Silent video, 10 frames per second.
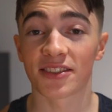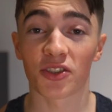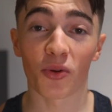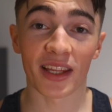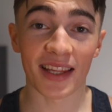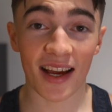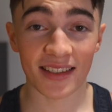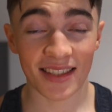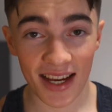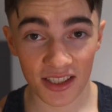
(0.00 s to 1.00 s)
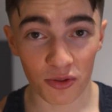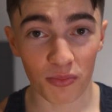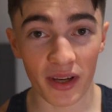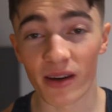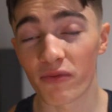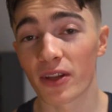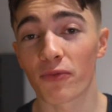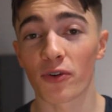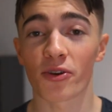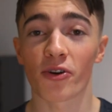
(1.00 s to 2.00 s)
so the last actual benefit
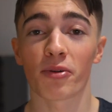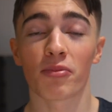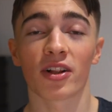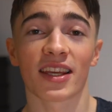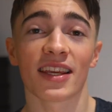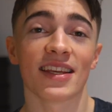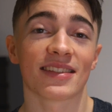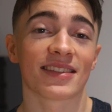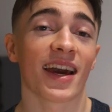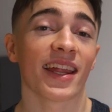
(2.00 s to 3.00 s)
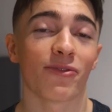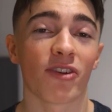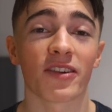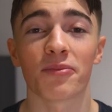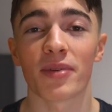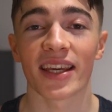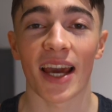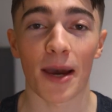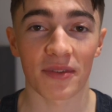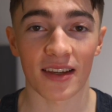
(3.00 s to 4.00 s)
for dirty bulking is that if you have a big
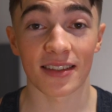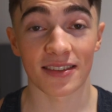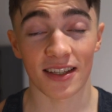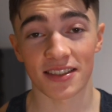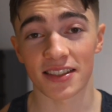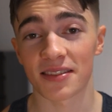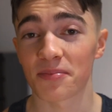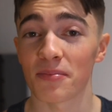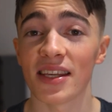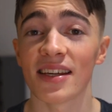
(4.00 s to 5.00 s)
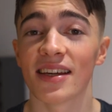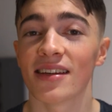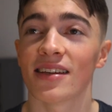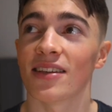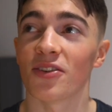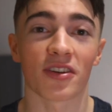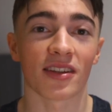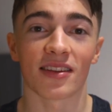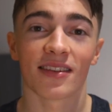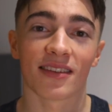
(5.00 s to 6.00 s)
appetite such as me you
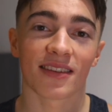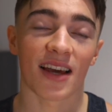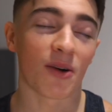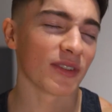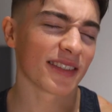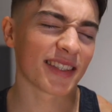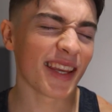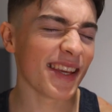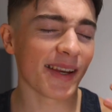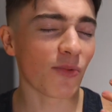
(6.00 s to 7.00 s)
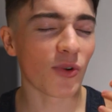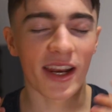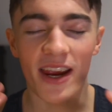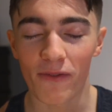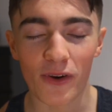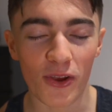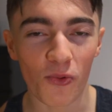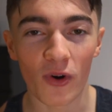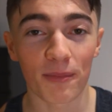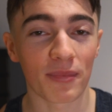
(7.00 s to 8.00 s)
can I wouldn't say eat whatever you
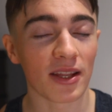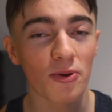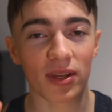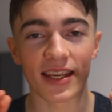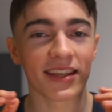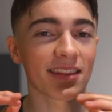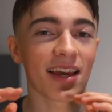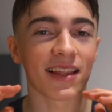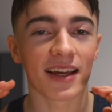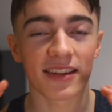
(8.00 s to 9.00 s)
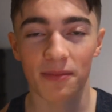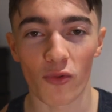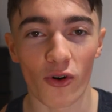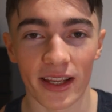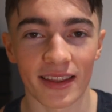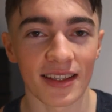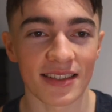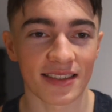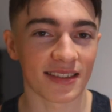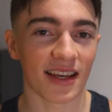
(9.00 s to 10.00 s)
want, but you can eat a lot more, at
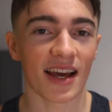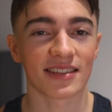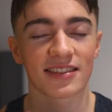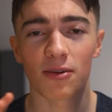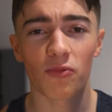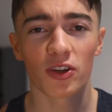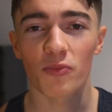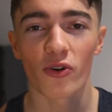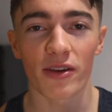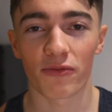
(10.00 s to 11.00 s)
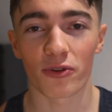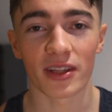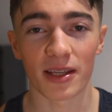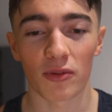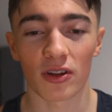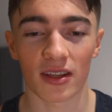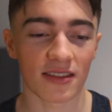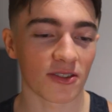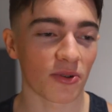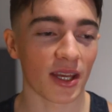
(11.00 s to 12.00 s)
least somewhat more if you're lean
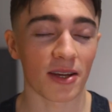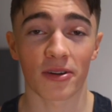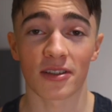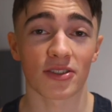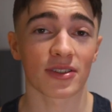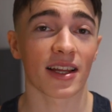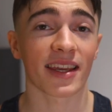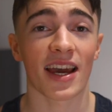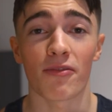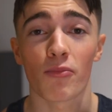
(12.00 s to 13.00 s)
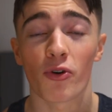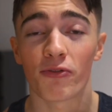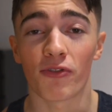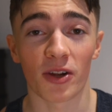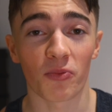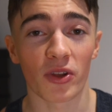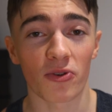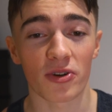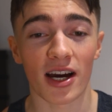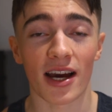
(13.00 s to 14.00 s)
bulking. So yeah, you can just like have more fun with
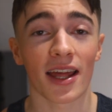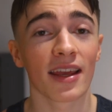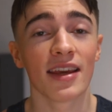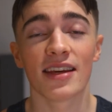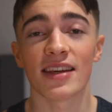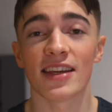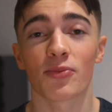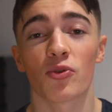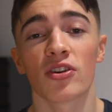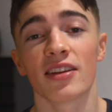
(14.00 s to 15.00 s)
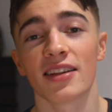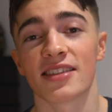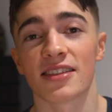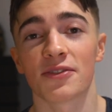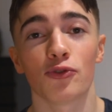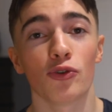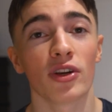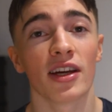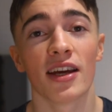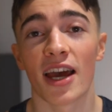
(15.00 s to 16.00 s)
your diet, eat more delicious
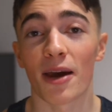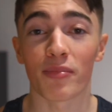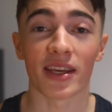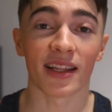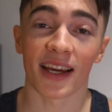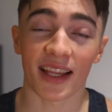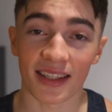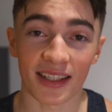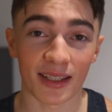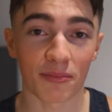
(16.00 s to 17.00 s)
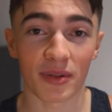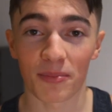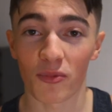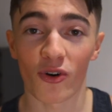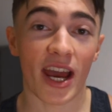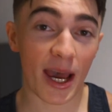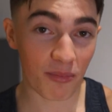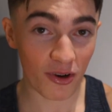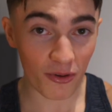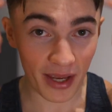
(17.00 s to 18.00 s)
food, and be like a little bit more
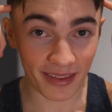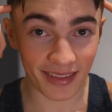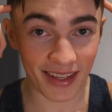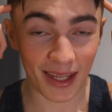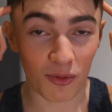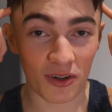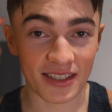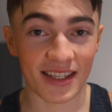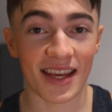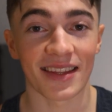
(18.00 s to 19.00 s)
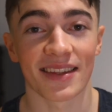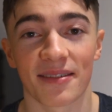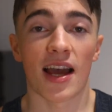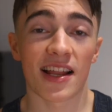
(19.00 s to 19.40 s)
happier mentally and more sane.